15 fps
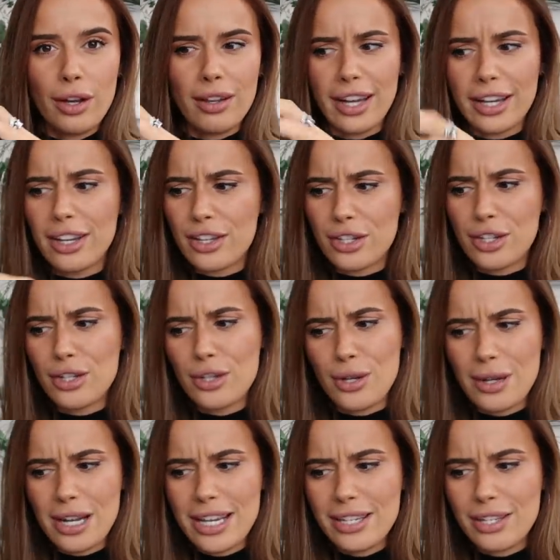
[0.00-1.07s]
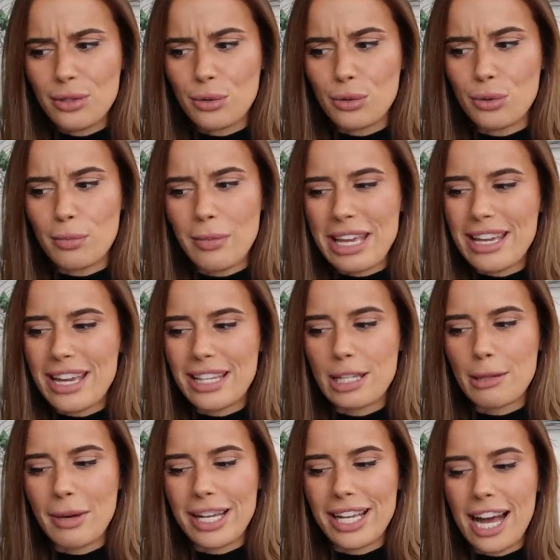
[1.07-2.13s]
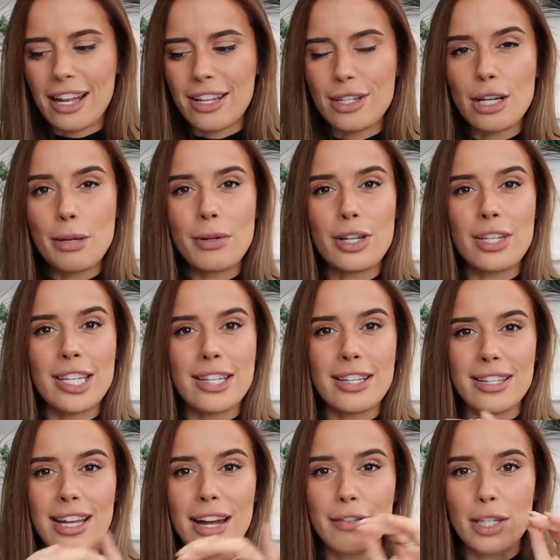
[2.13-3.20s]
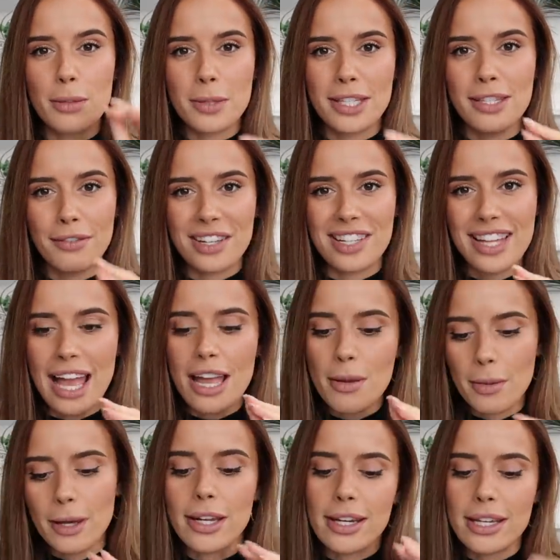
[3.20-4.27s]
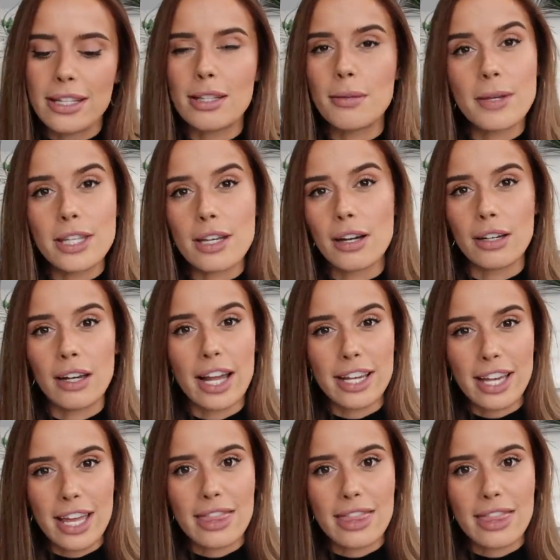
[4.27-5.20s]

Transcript: like a to-do list or make it into my calendar because it doesn't have a specific date but it needs to be done like